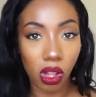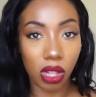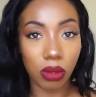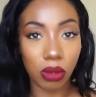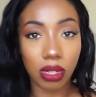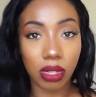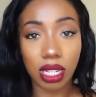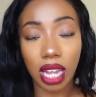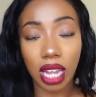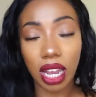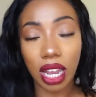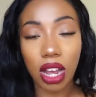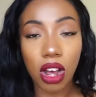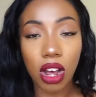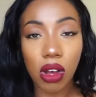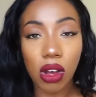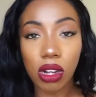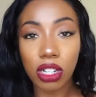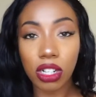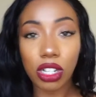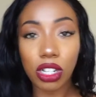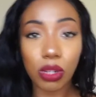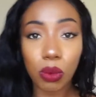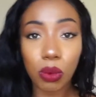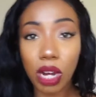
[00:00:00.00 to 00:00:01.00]
It was like, oh,
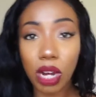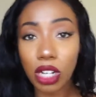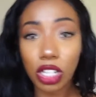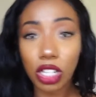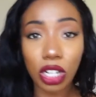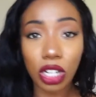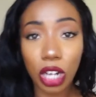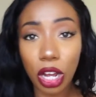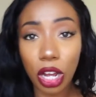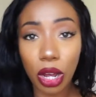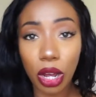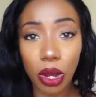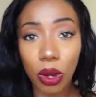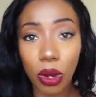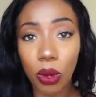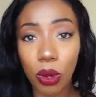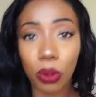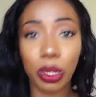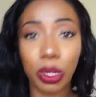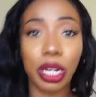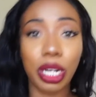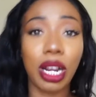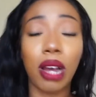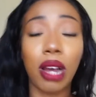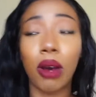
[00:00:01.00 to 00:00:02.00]
I'll just watch it go,
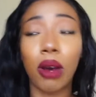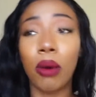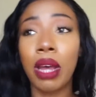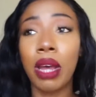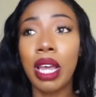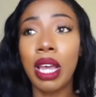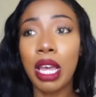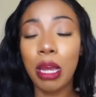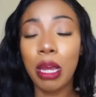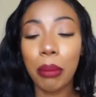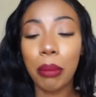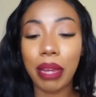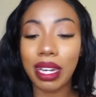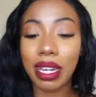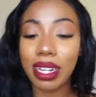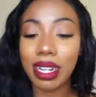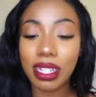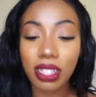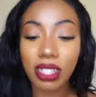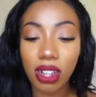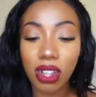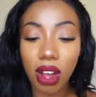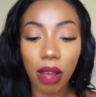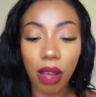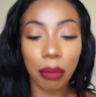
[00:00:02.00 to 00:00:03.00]
you know? But
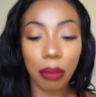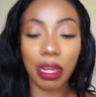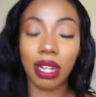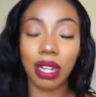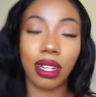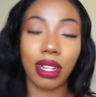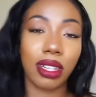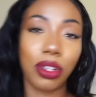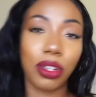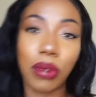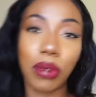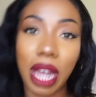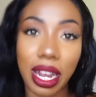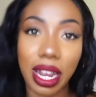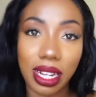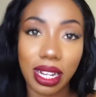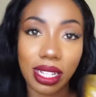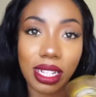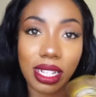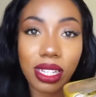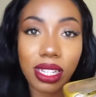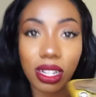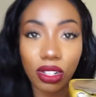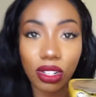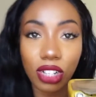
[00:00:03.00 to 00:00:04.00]
it's, I mean, you guys,
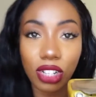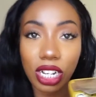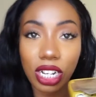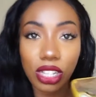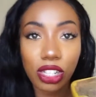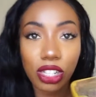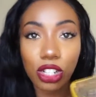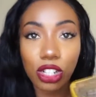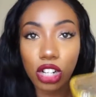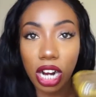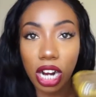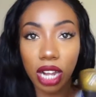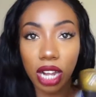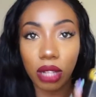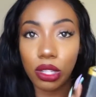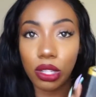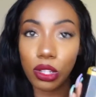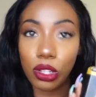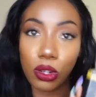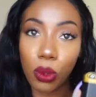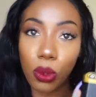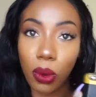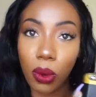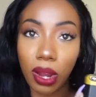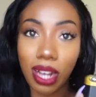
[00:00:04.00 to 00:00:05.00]
it's a child's
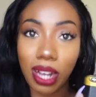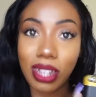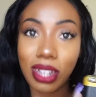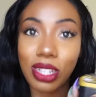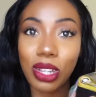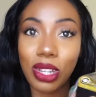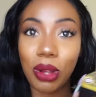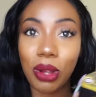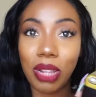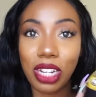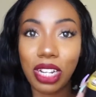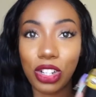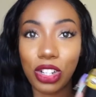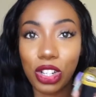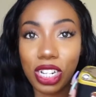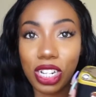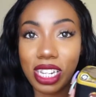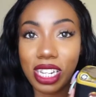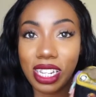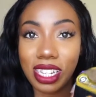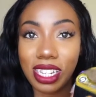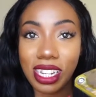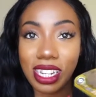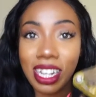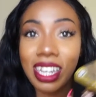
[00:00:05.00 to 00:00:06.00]
toy. So let's
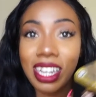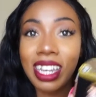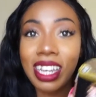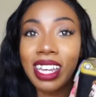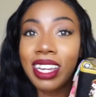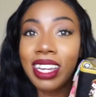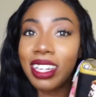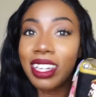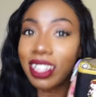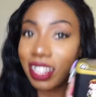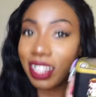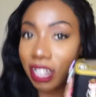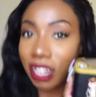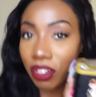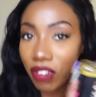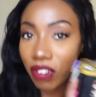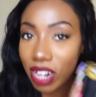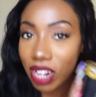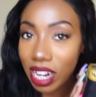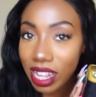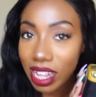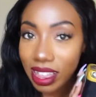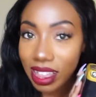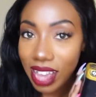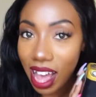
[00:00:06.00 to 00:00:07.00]
just leave it
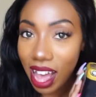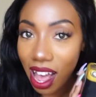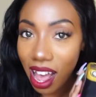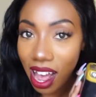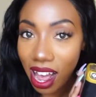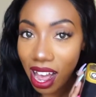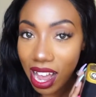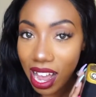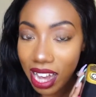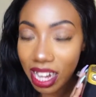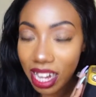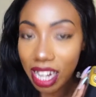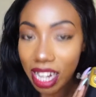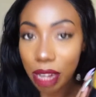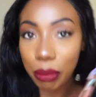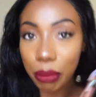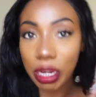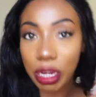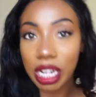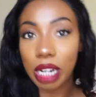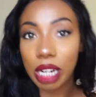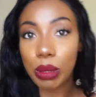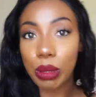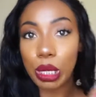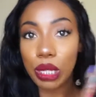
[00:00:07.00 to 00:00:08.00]
at that. I
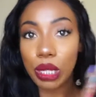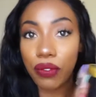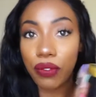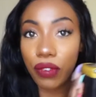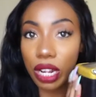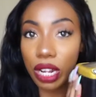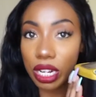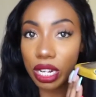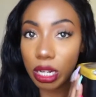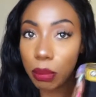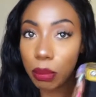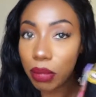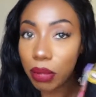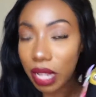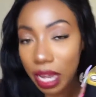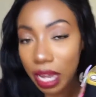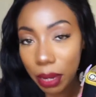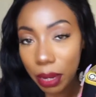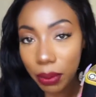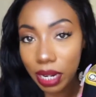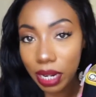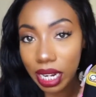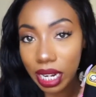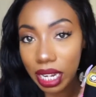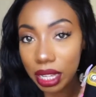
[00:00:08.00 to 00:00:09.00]
mean, it was fun to play
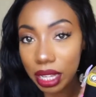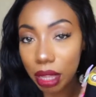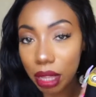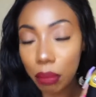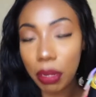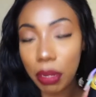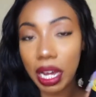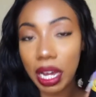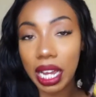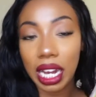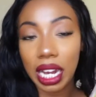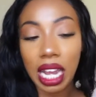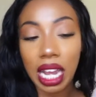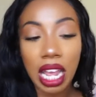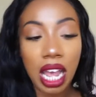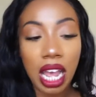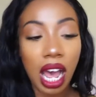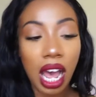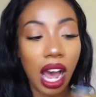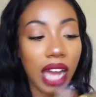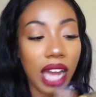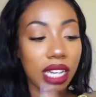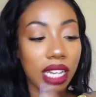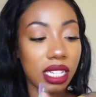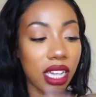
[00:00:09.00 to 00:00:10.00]
with, but
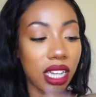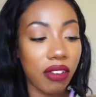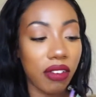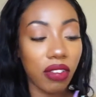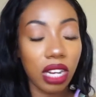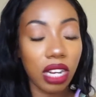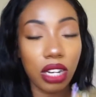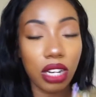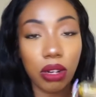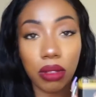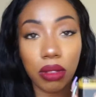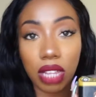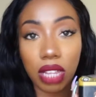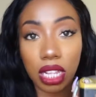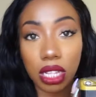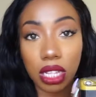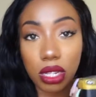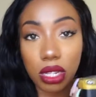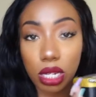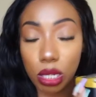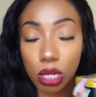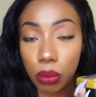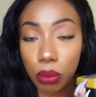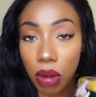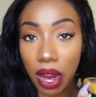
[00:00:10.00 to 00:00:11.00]
I definitely don't think this
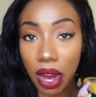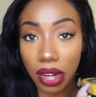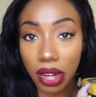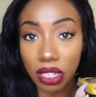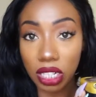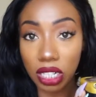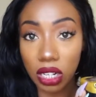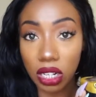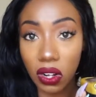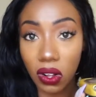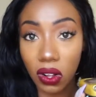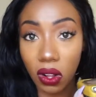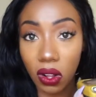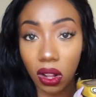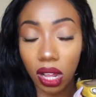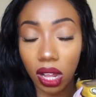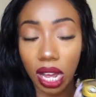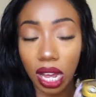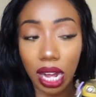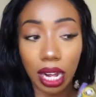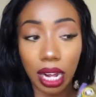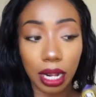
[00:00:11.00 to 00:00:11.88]
is practical.